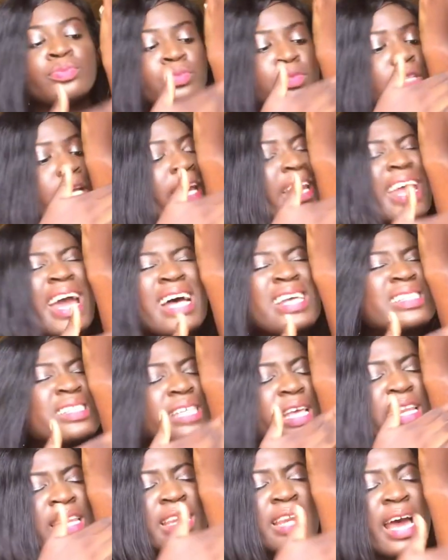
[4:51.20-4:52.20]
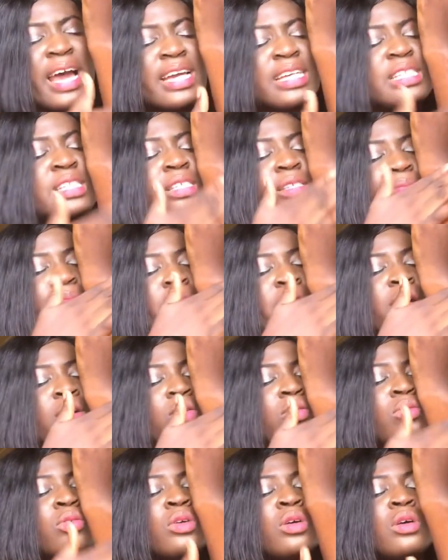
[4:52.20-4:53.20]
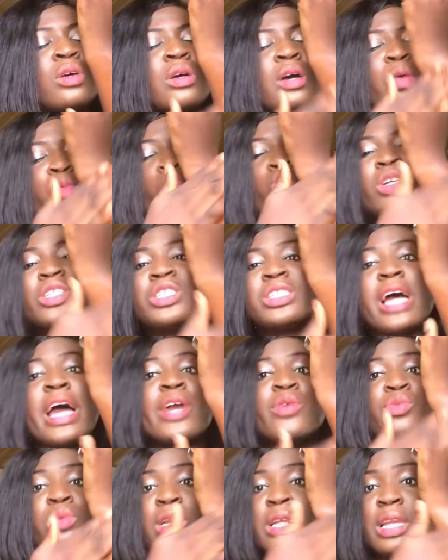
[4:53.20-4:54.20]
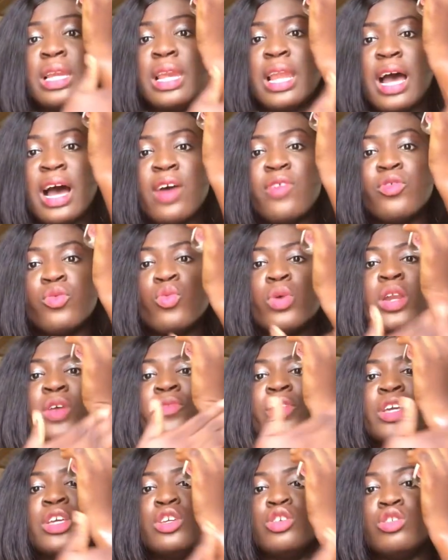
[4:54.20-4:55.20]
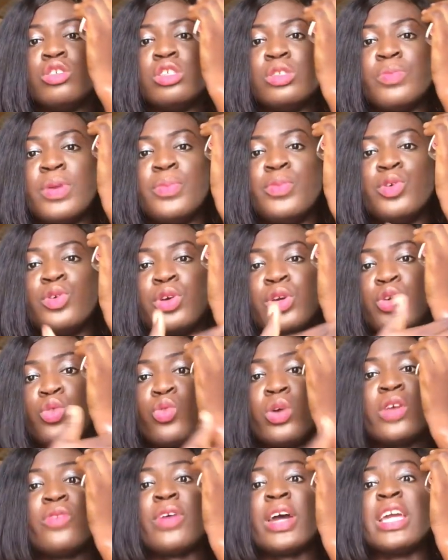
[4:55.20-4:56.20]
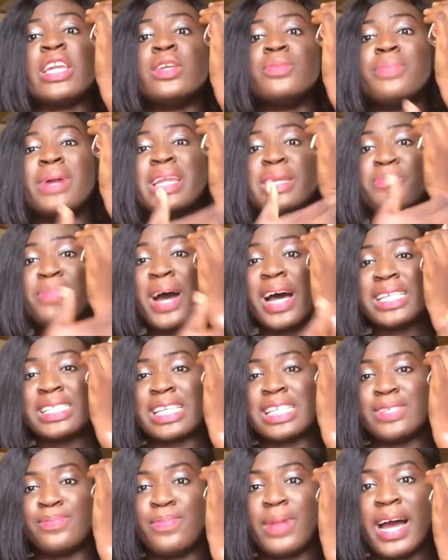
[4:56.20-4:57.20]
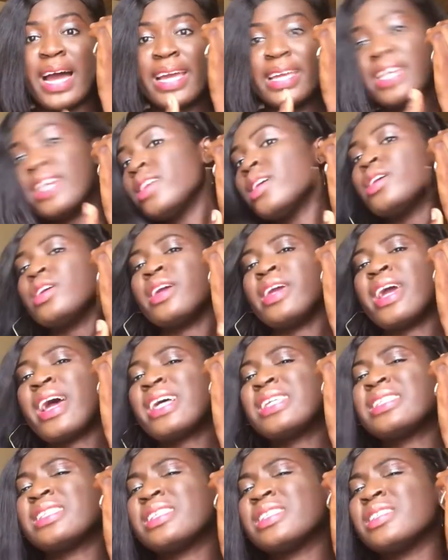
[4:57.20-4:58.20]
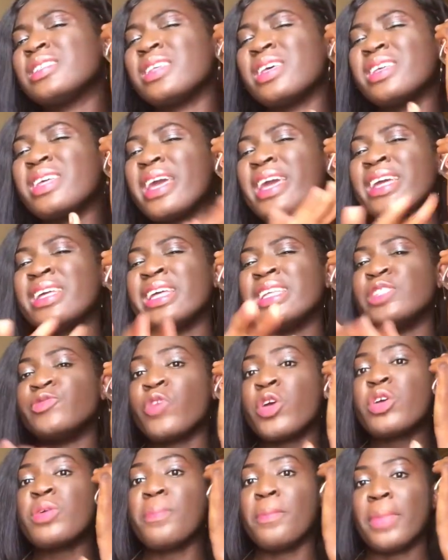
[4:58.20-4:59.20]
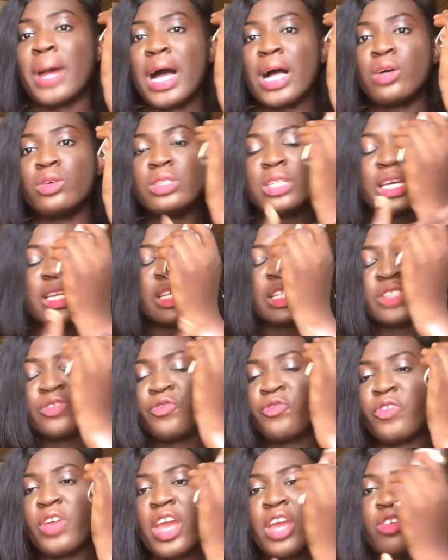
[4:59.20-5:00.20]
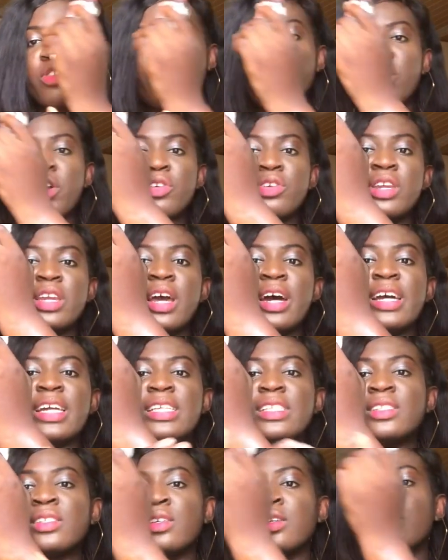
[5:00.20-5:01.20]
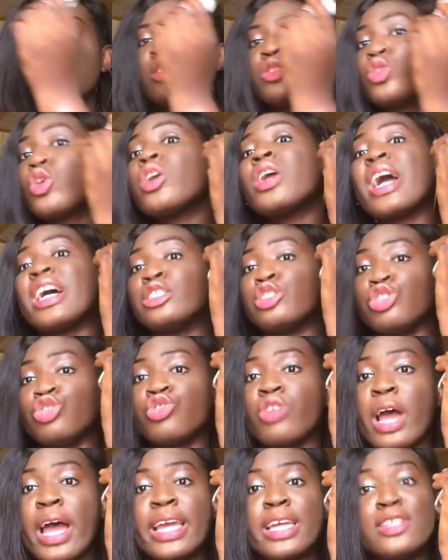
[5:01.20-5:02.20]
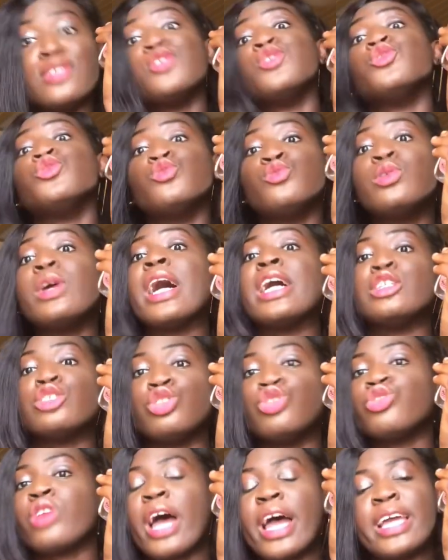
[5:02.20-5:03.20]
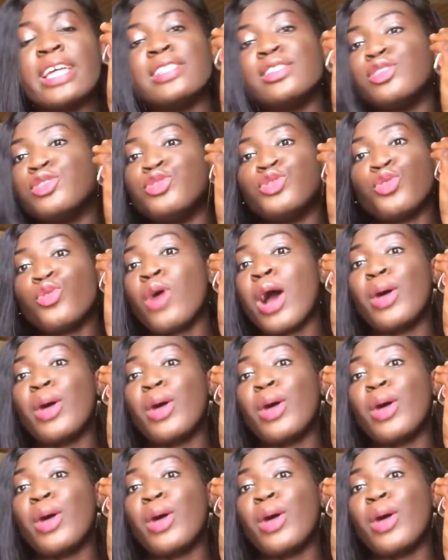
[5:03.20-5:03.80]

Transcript: And it has a nice smell. which I really love. Whenever you use baby oil, whenever anybody passes by, it has this, it's very mild and it's very, very nice. So you guys should try it. You know, I